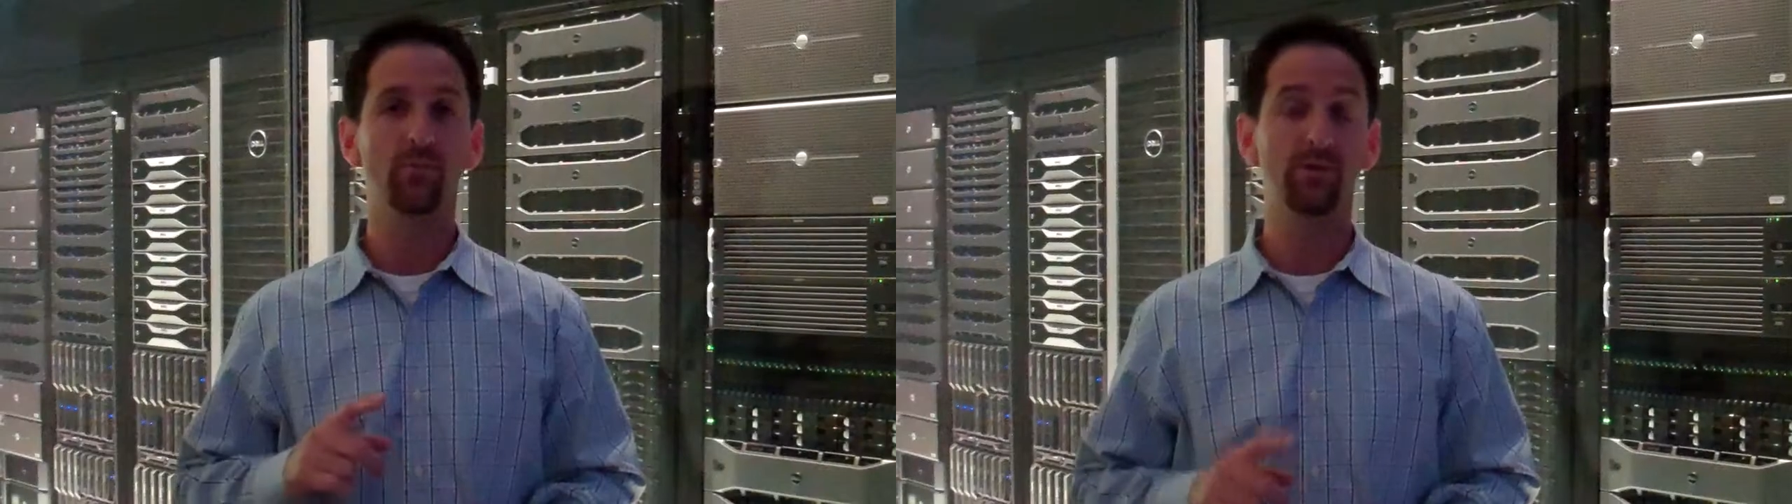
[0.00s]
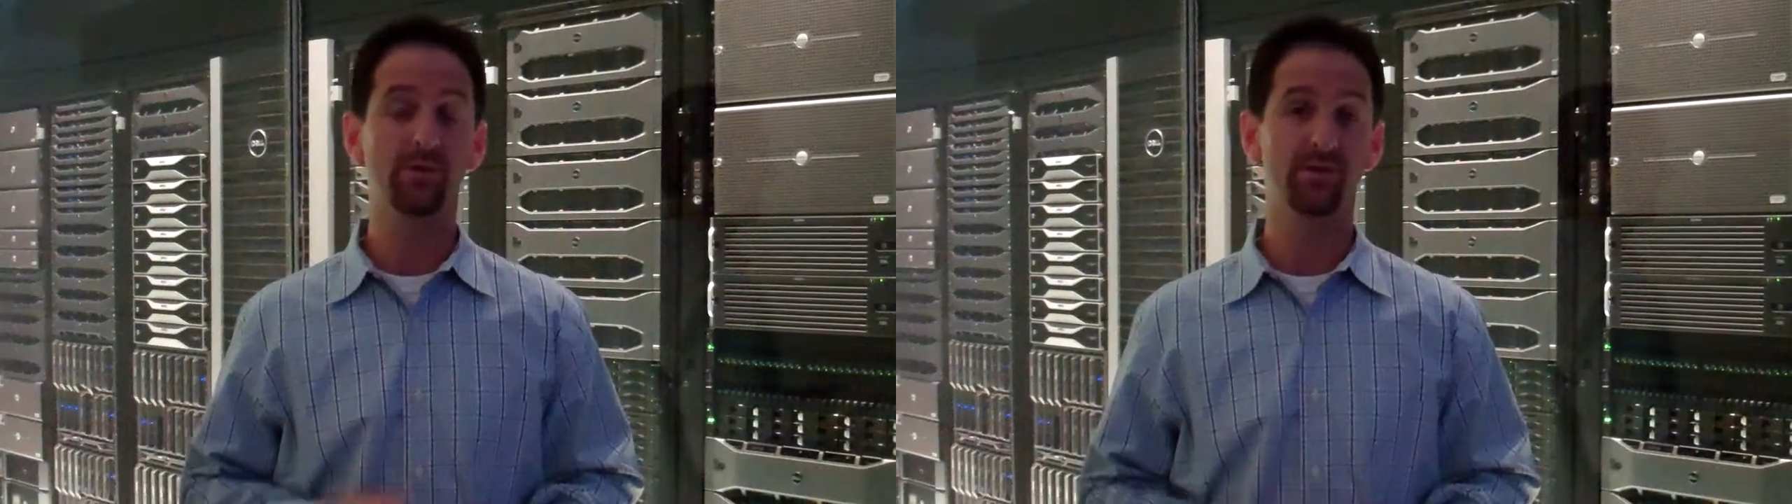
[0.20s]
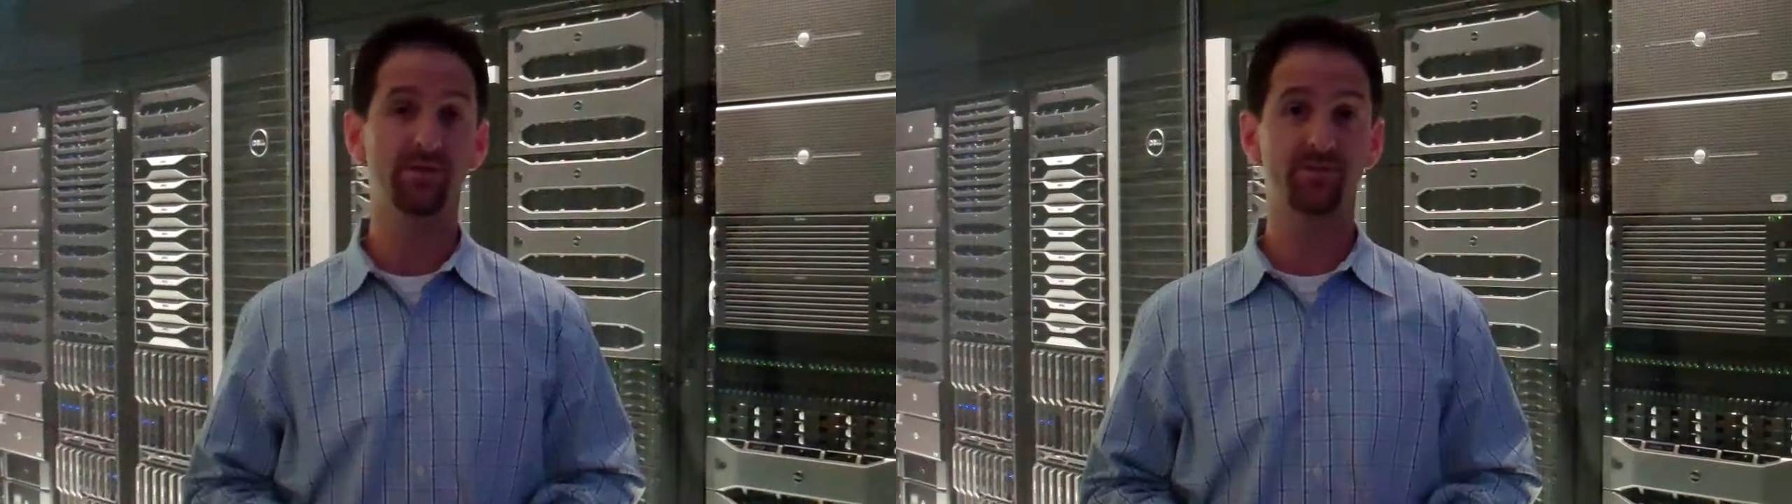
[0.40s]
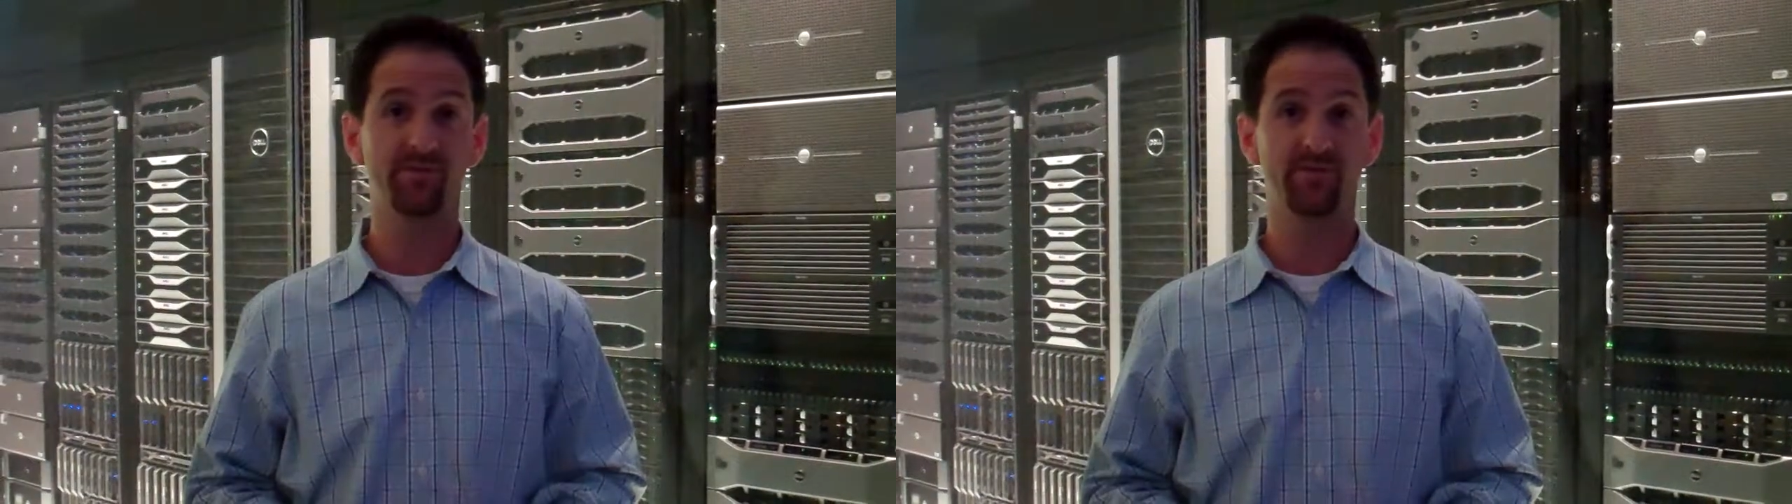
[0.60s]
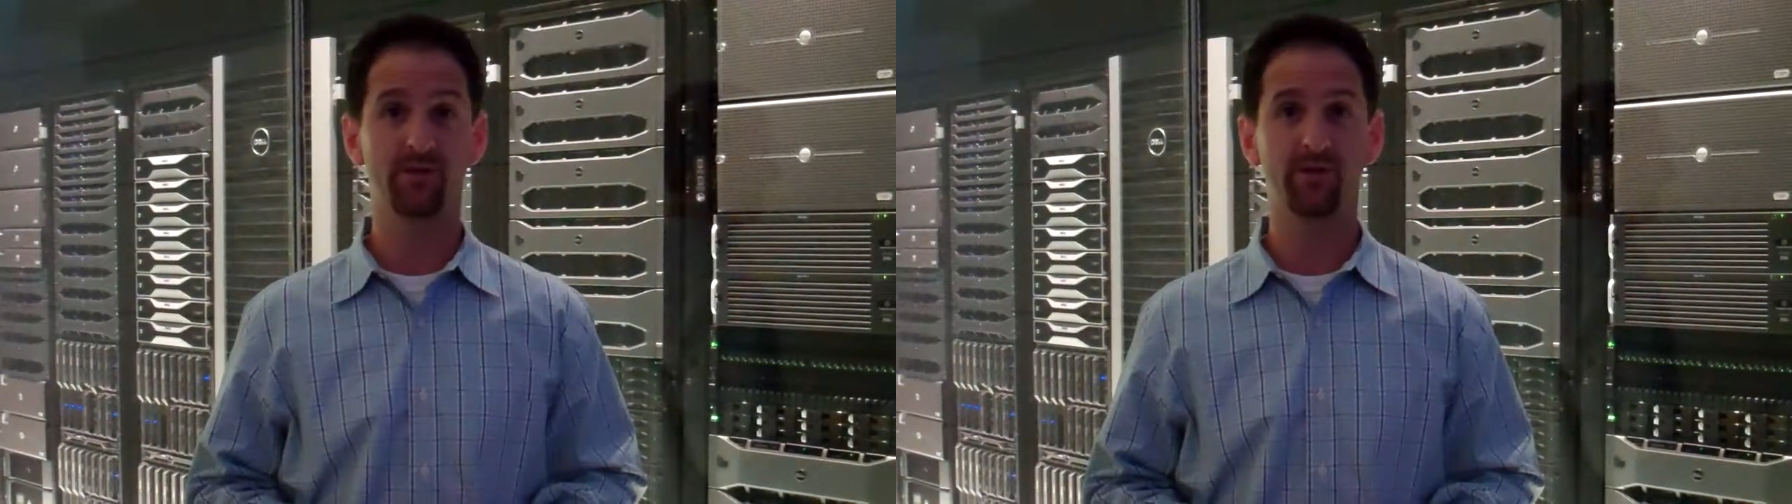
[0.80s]
We do this
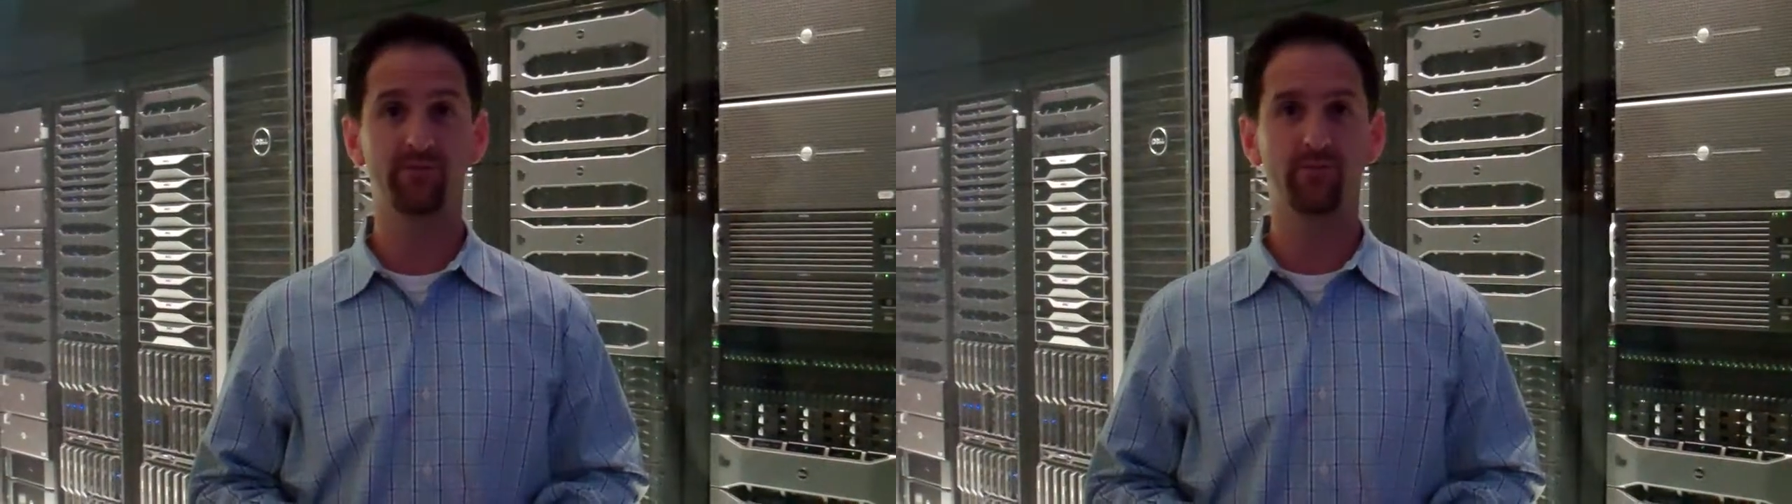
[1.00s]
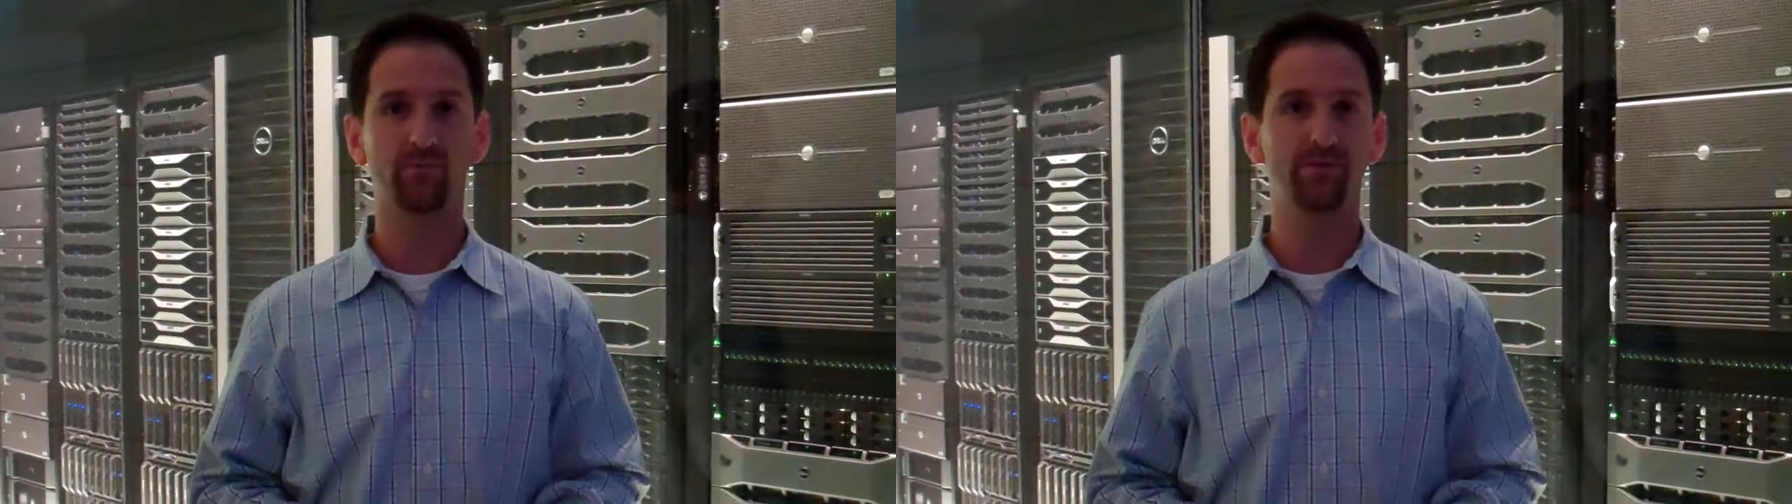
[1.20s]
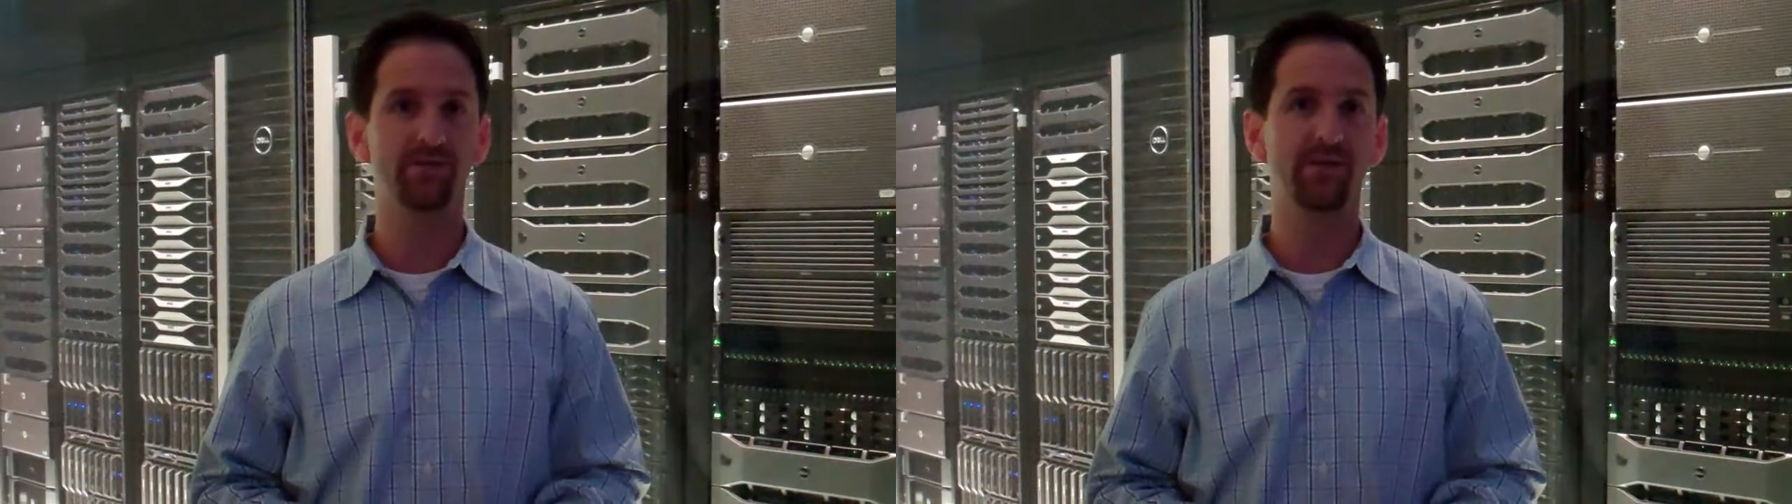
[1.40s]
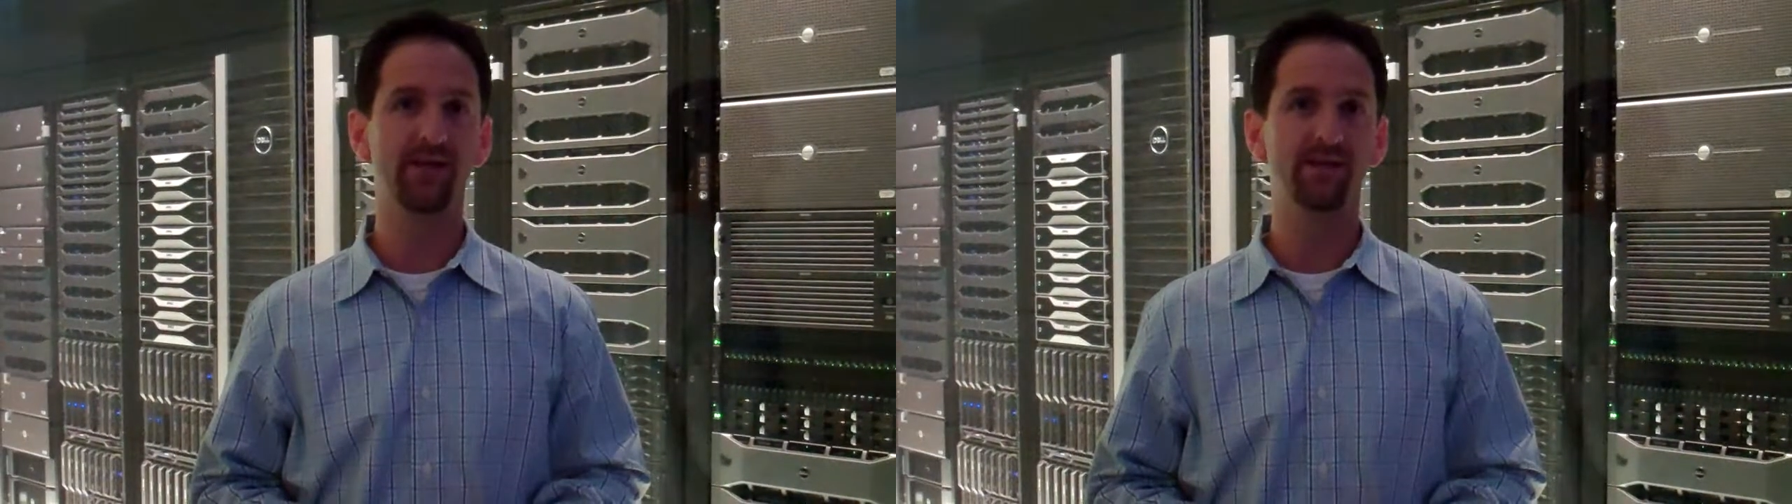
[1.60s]
service all over the world today